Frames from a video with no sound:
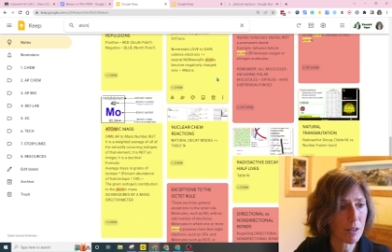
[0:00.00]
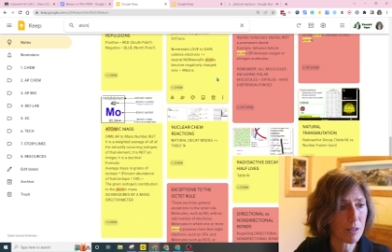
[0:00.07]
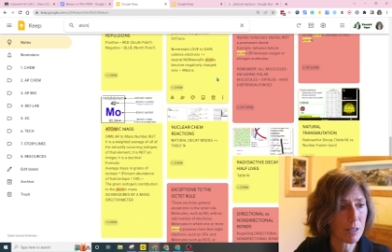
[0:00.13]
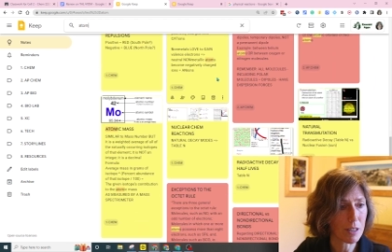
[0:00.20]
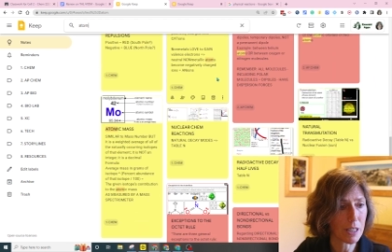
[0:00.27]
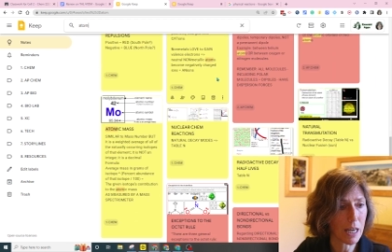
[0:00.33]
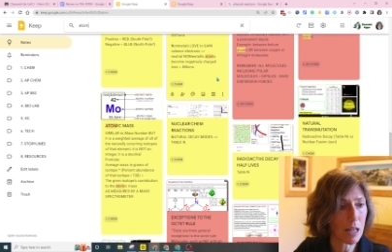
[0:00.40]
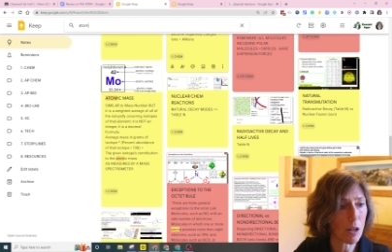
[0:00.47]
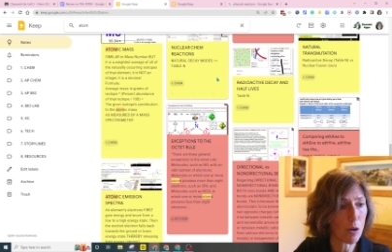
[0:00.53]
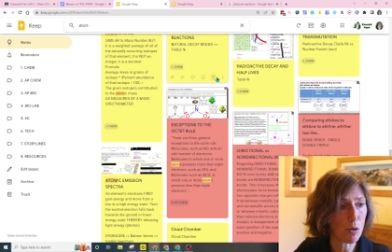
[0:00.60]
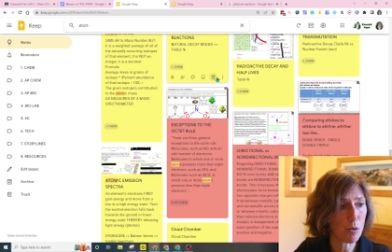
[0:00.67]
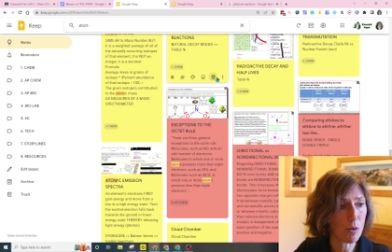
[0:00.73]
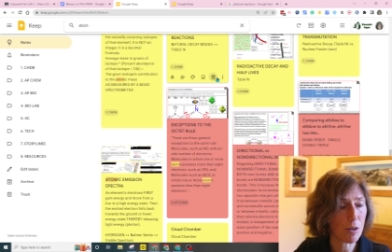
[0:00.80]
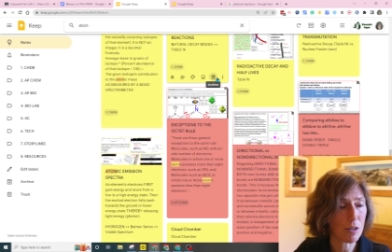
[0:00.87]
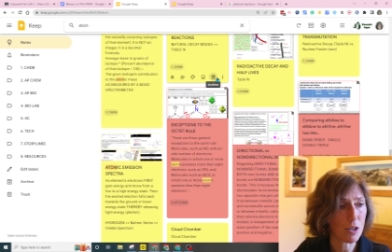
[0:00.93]

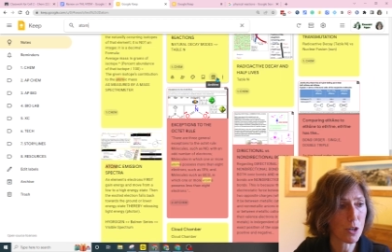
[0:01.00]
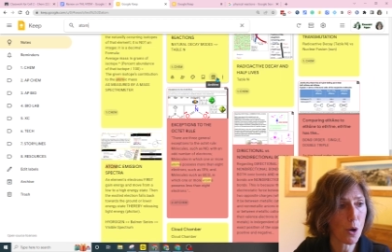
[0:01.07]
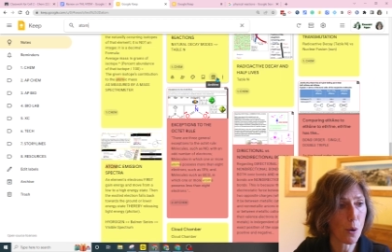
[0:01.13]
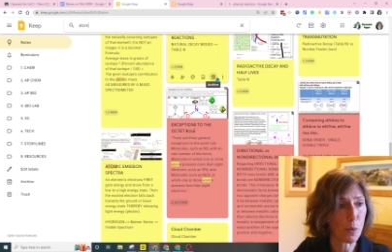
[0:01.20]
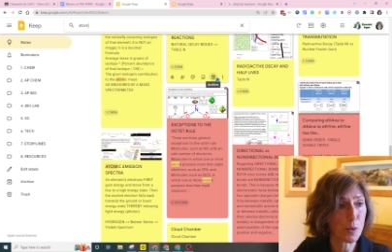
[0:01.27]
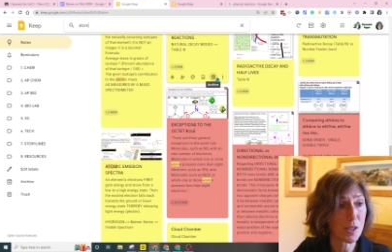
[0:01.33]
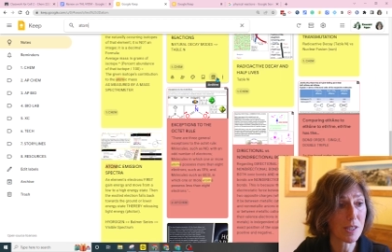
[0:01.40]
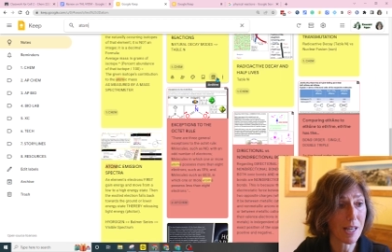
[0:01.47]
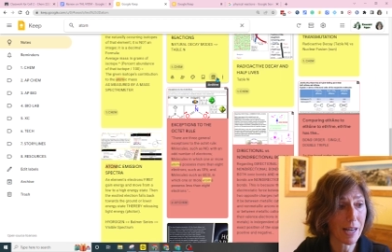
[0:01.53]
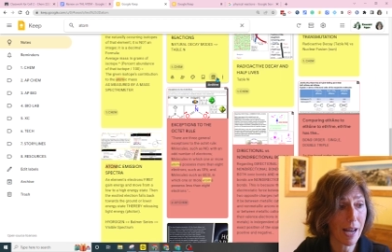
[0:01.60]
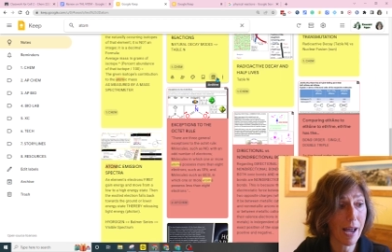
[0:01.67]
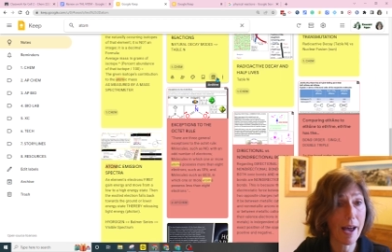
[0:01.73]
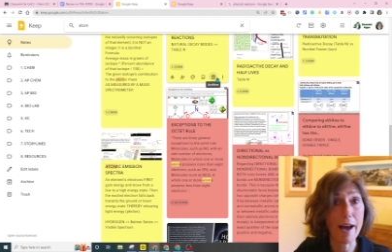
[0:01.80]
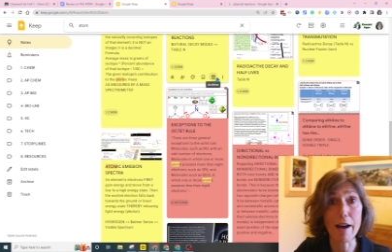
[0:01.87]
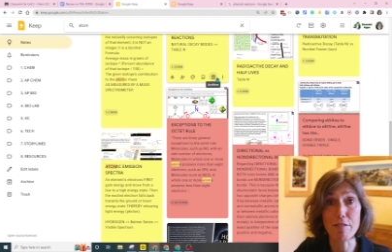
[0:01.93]
yellow notes that
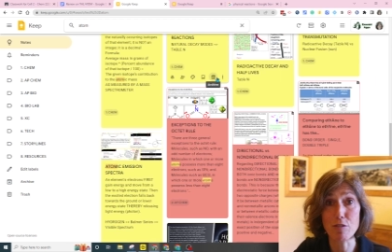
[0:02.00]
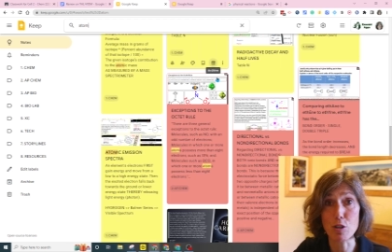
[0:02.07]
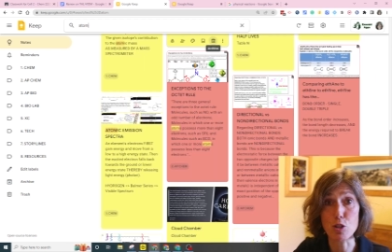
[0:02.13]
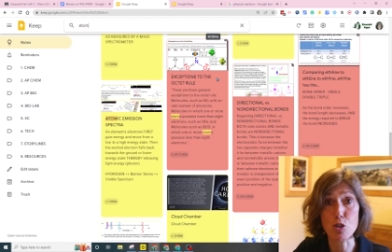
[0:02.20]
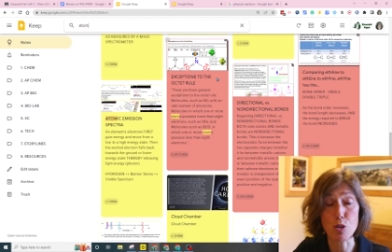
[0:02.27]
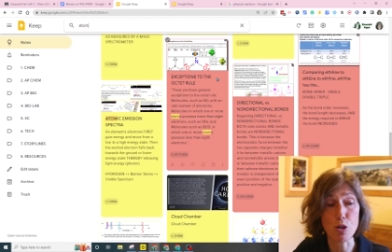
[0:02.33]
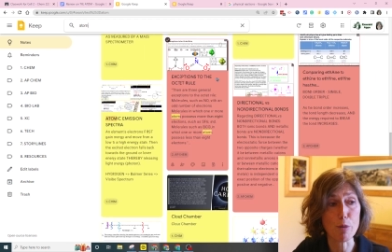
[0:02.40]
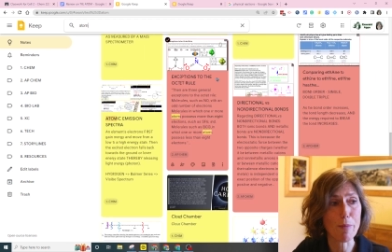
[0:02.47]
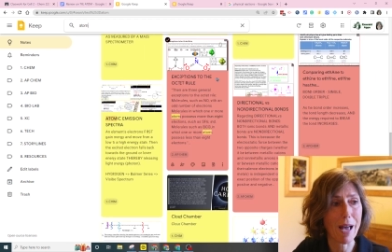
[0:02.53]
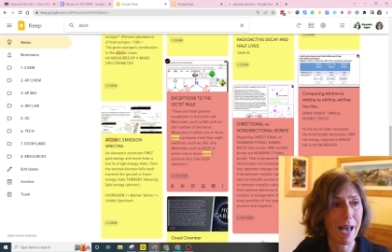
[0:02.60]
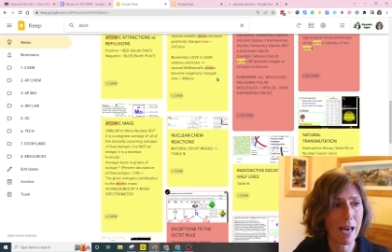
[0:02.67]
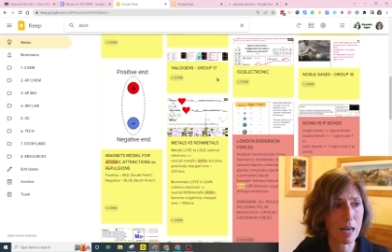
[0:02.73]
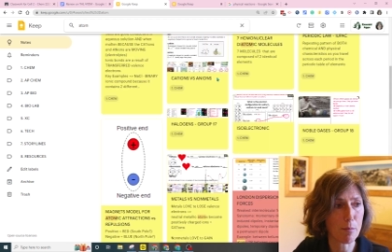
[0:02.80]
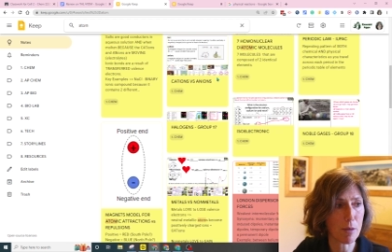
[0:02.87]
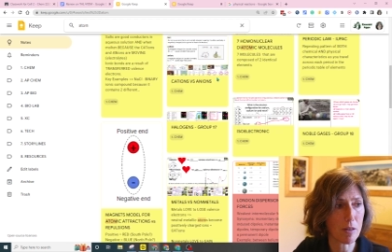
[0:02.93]
have the term
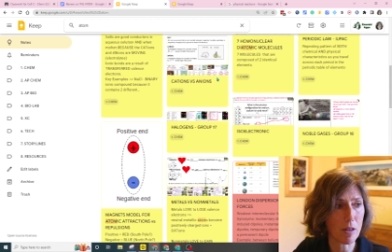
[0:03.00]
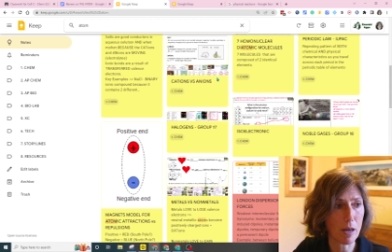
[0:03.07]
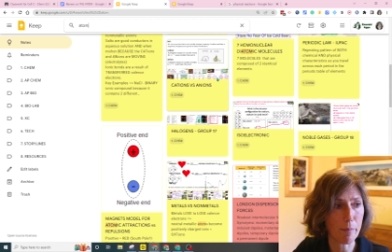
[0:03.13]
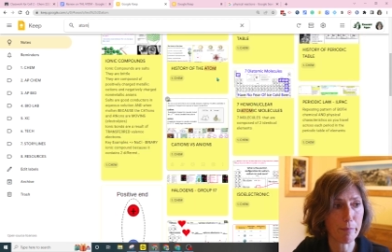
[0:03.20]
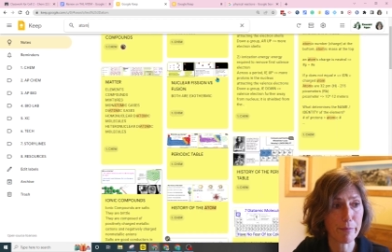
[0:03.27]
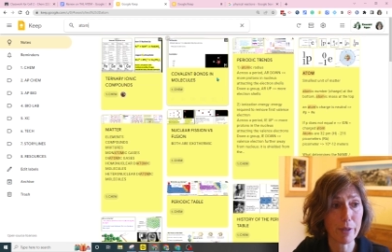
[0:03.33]
atom in them.